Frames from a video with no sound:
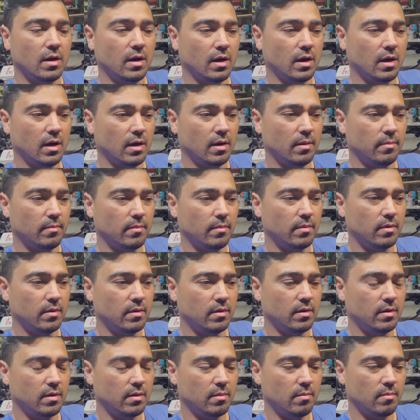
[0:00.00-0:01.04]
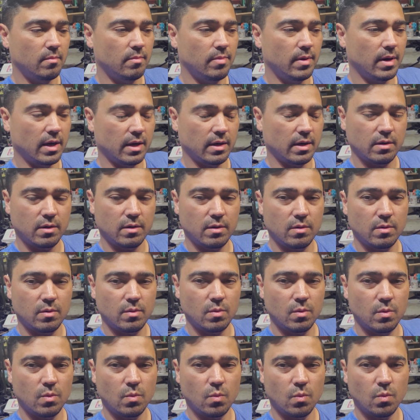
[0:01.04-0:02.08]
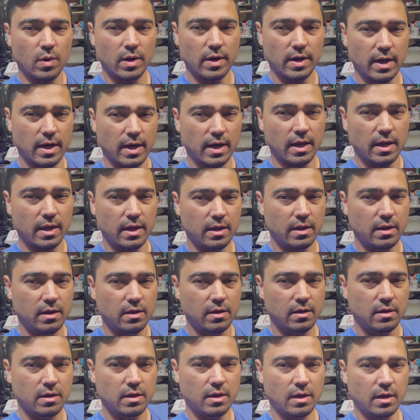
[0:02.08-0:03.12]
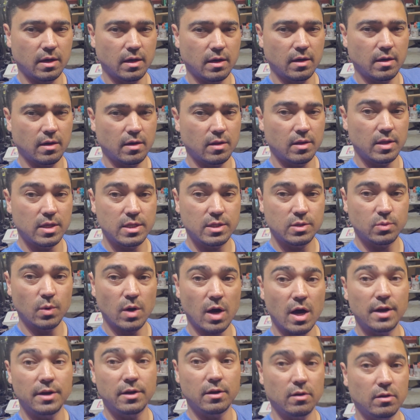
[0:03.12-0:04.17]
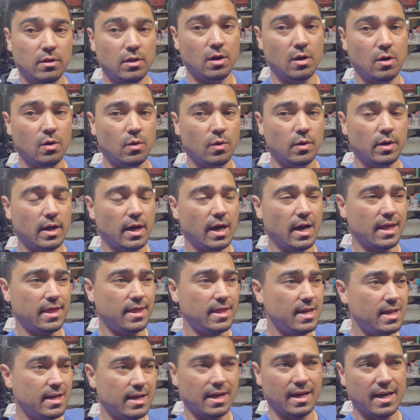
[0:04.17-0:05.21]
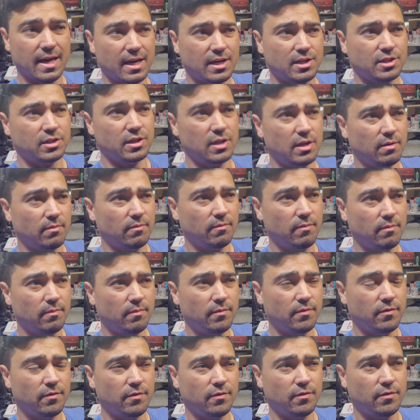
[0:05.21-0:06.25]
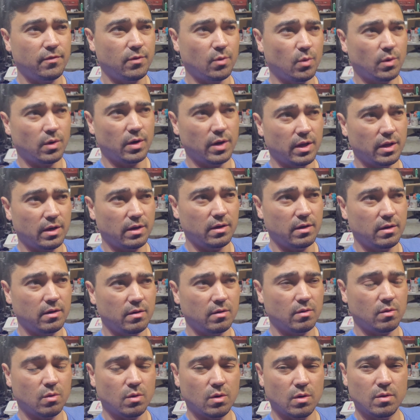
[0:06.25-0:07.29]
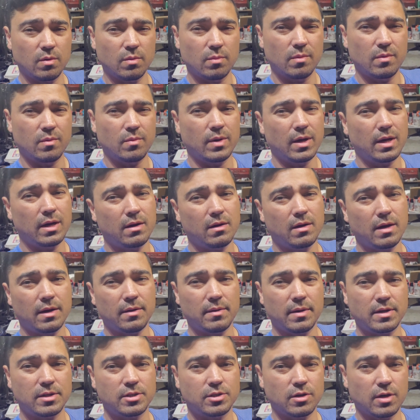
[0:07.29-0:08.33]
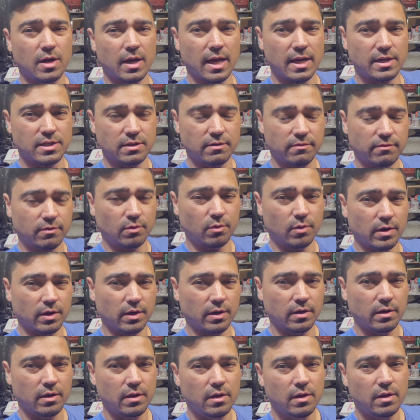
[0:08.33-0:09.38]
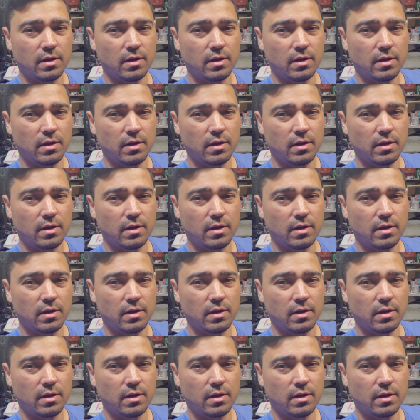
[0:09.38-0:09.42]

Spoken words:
But when I, at least under load, I think I actually floored it, or, well, I'm not sure I actually floored it